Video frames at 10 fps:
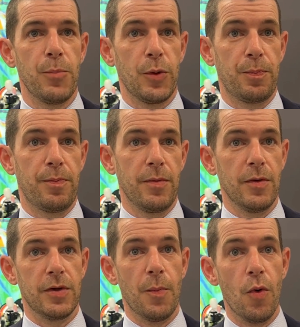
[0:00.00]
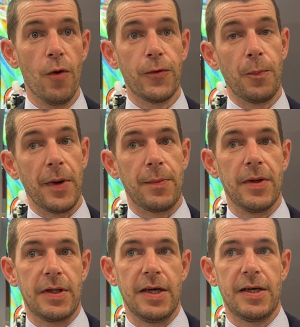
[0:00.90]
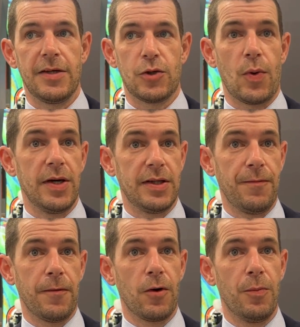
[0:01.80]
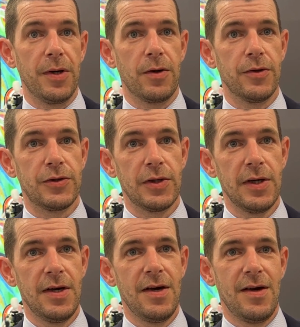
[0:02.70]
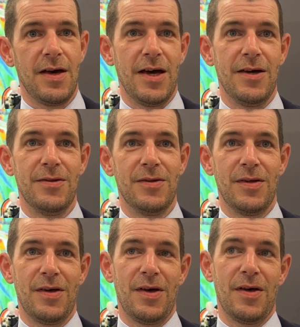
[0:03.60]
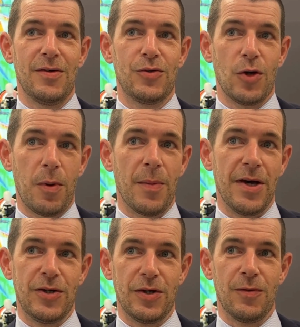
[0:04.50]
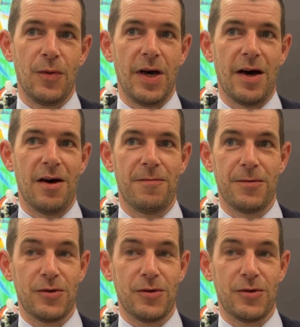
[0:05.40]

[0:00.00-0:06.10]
But the move to pigment ink is quite difficult because in sublimation, we have